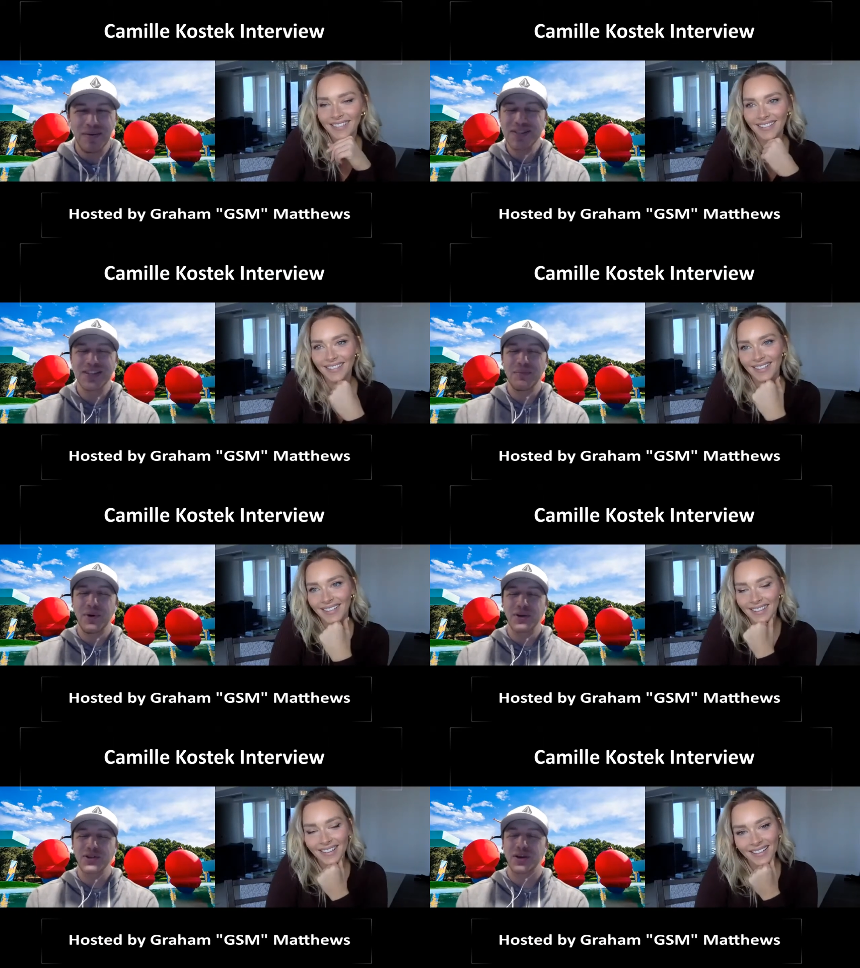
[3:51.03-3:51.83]
Speaker 1: I'm in the same
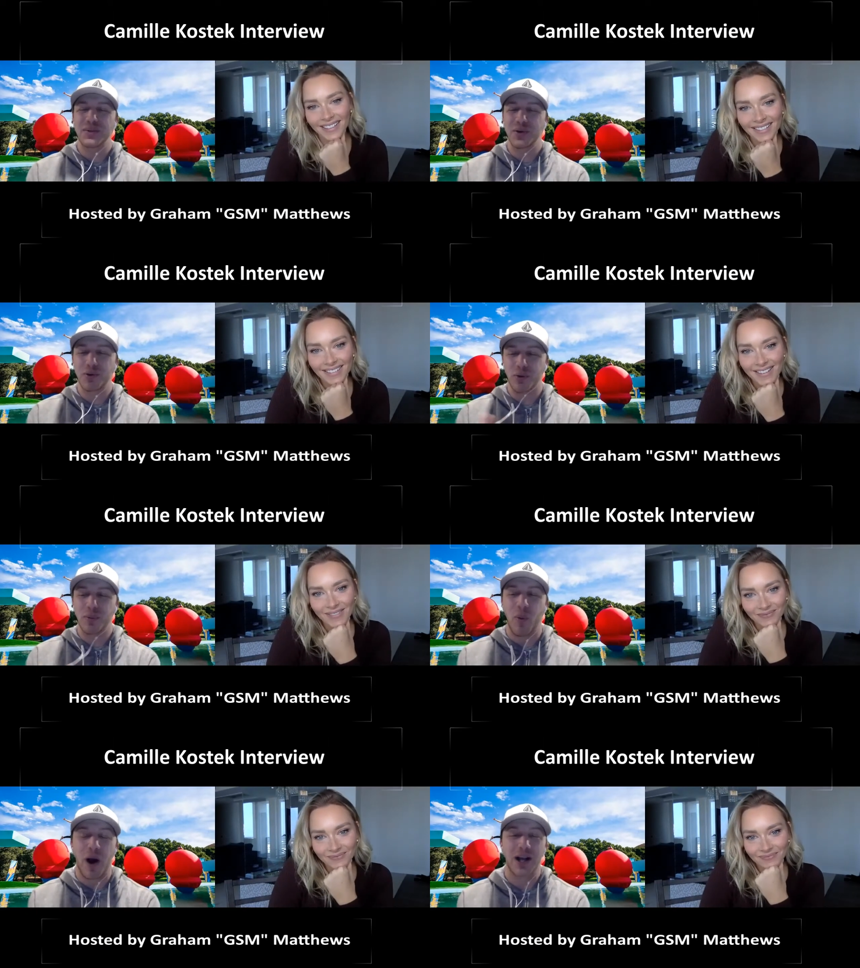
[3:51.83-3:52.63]
boat as someone who grew
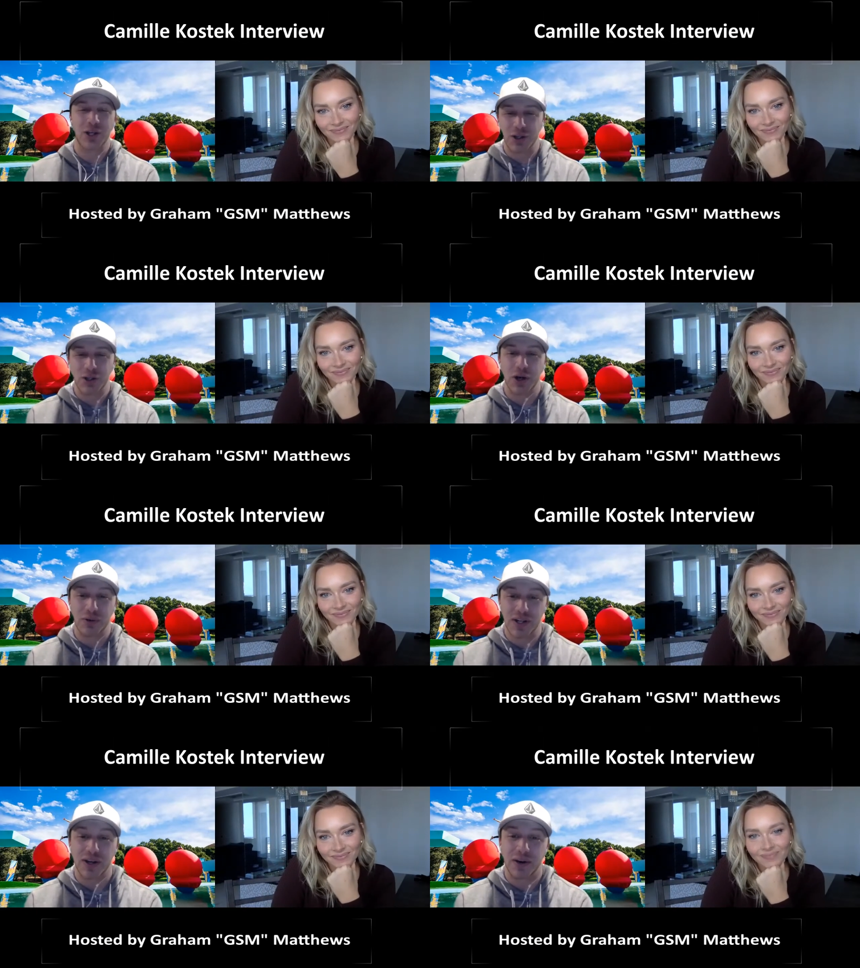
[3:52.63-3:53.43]
up watching the show
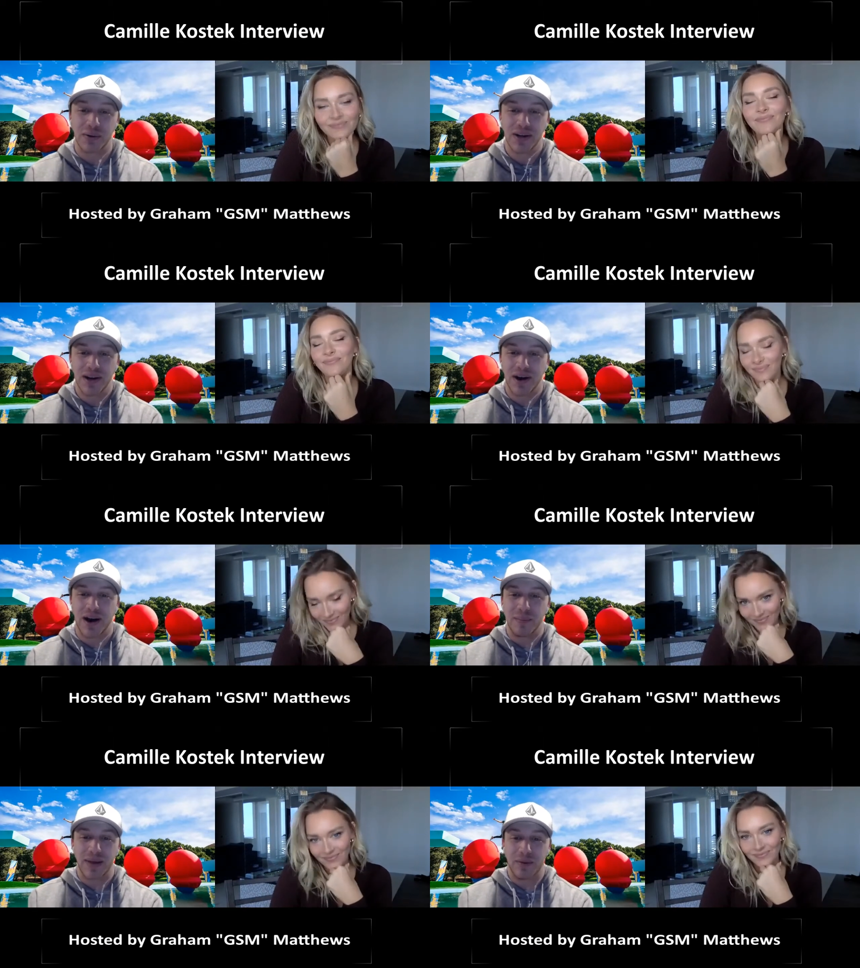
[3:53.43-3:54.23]
too
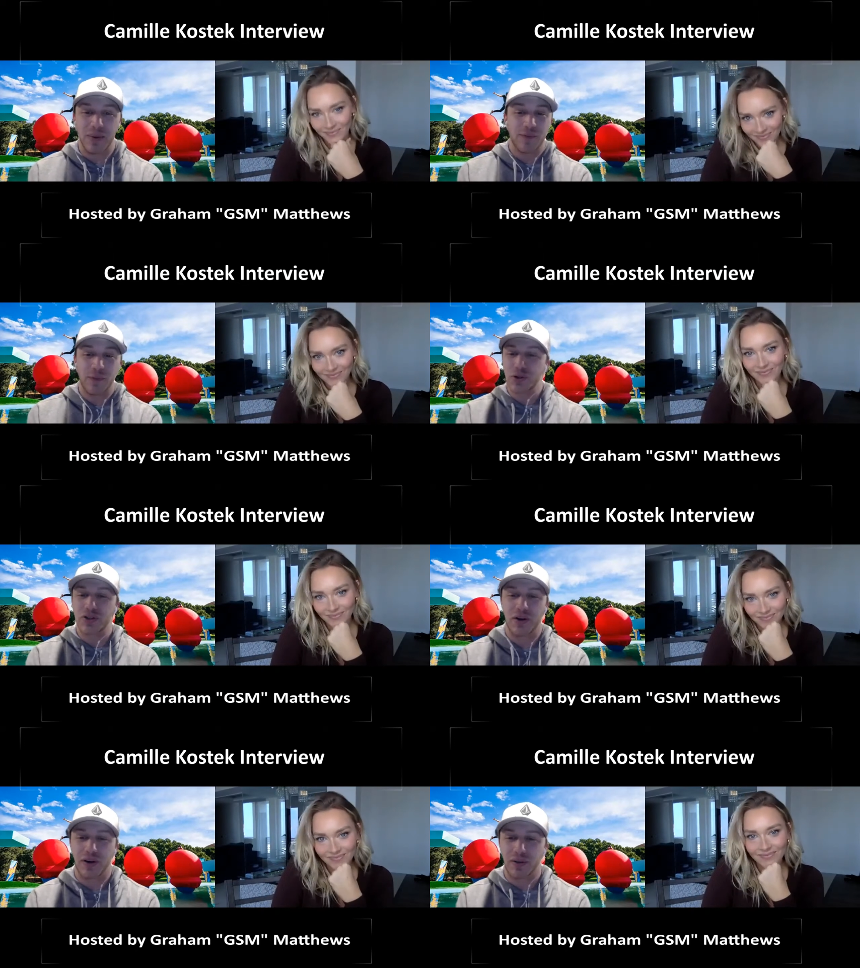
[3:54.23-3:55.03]
um like when it first
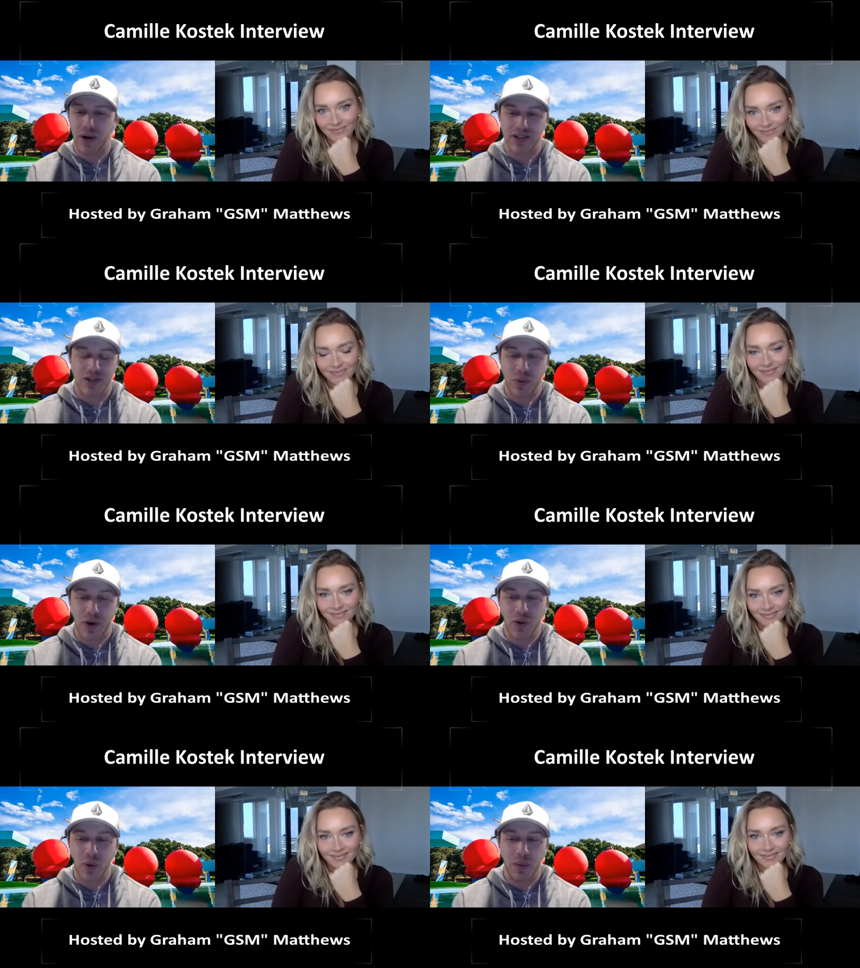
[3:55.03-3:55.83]
started what is it
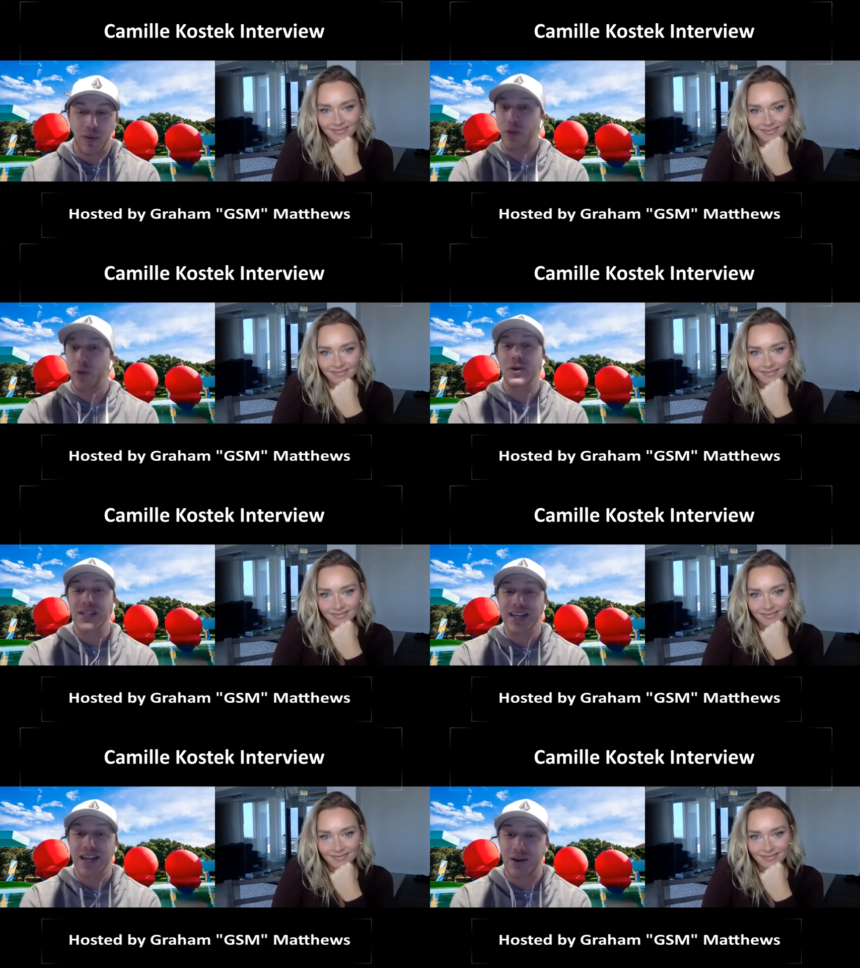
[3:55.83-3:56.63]
2021
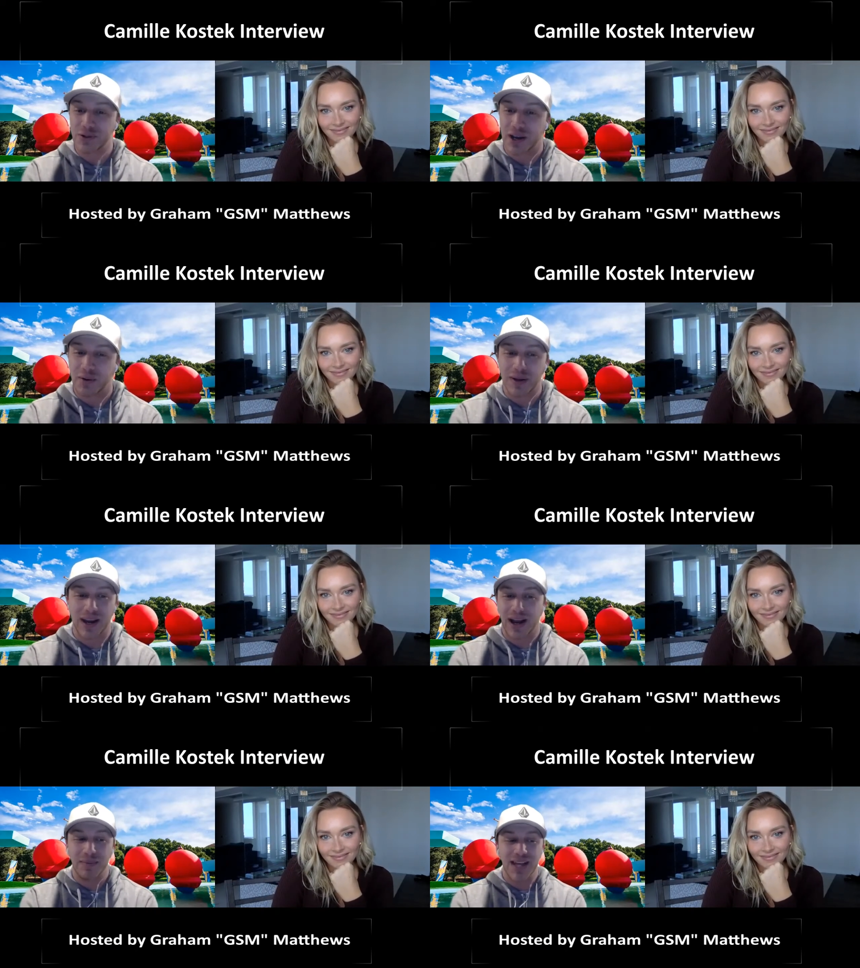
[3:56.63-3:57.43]
13 years ago
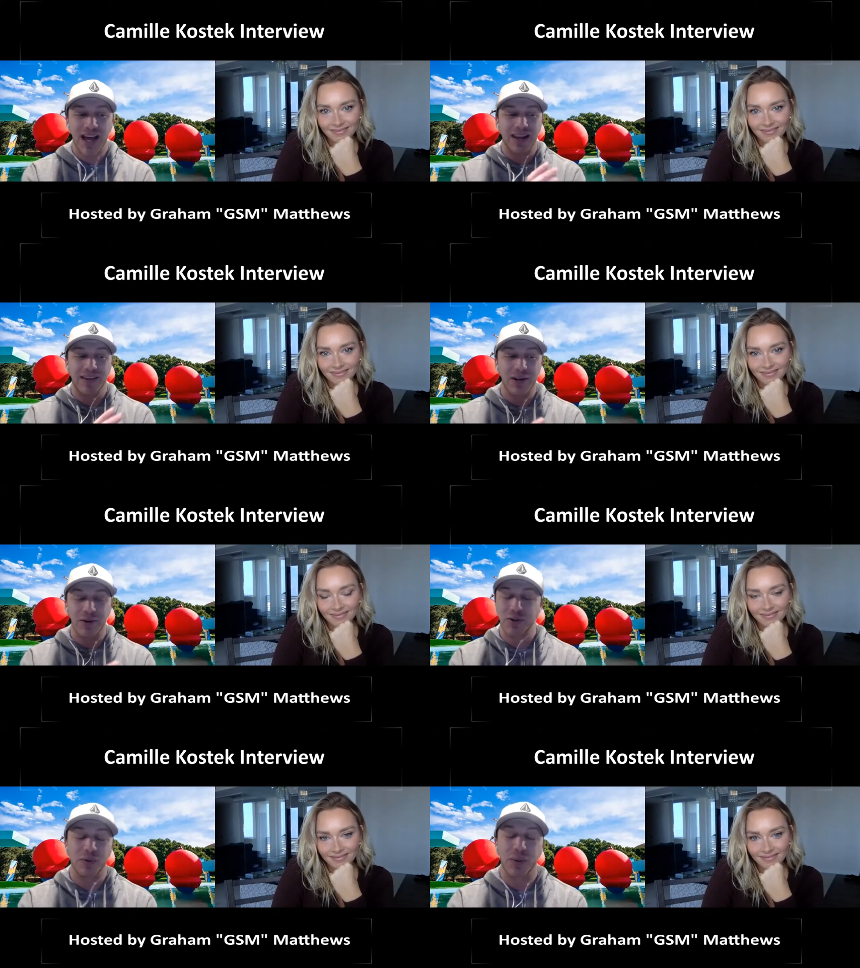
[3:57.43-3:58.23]
like i'm 10 11
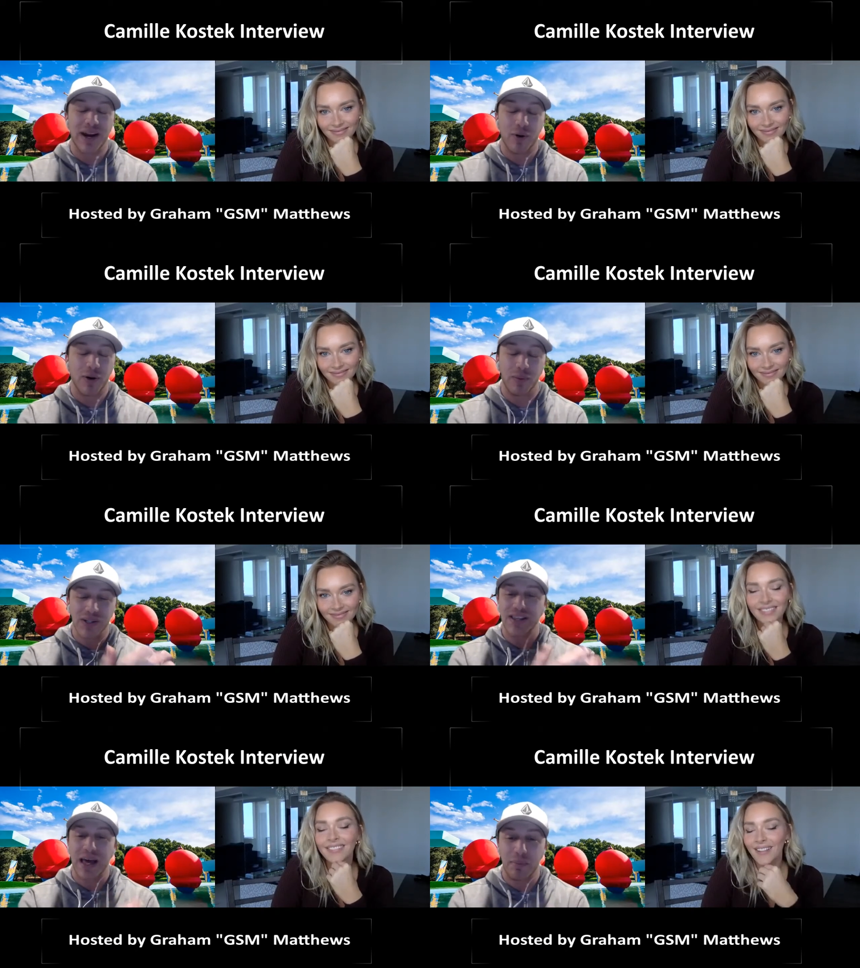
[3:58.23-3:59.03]
years old whatever i
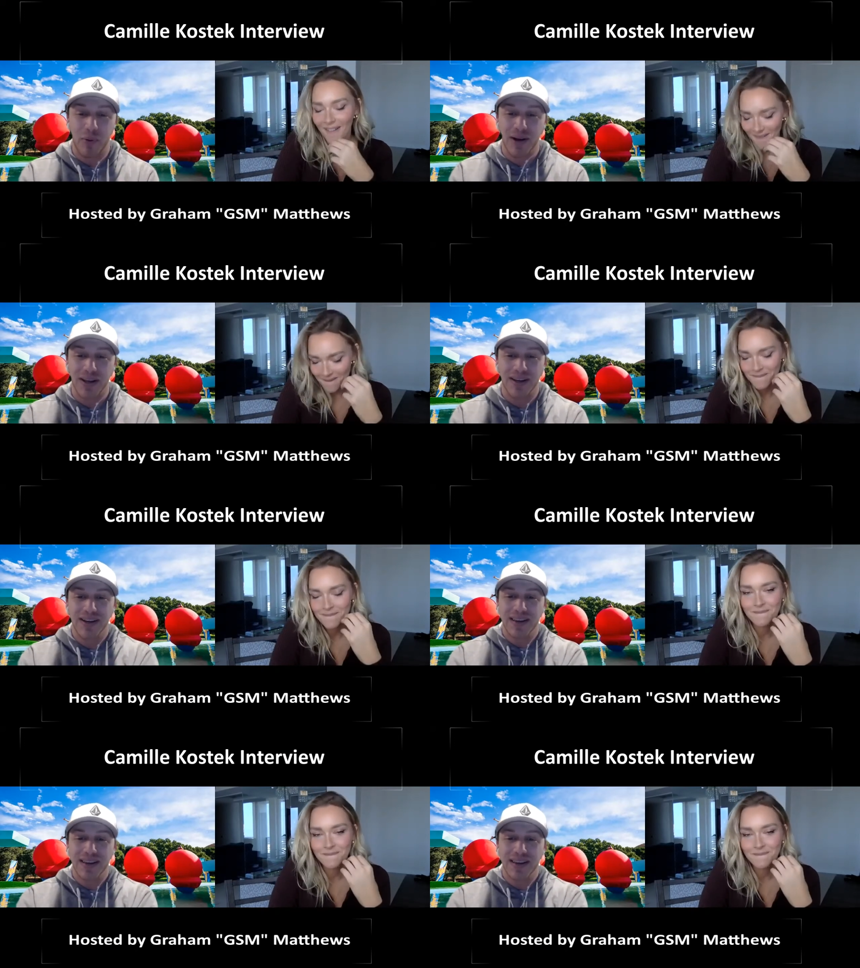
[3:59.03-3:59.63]
was at that point